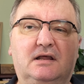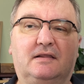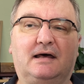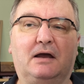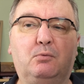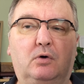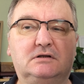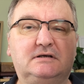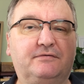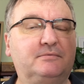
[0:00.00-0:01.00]
that I
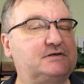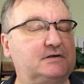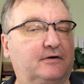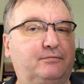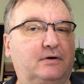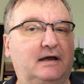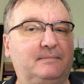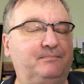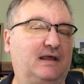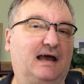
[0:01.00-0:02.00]
wanted from the software
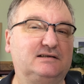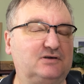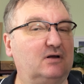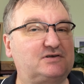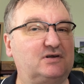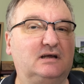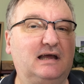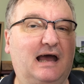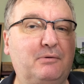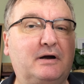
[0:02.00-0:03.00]
and also
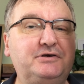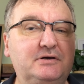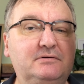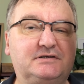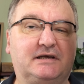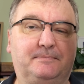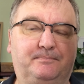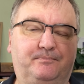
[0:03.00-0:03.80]
how I use it.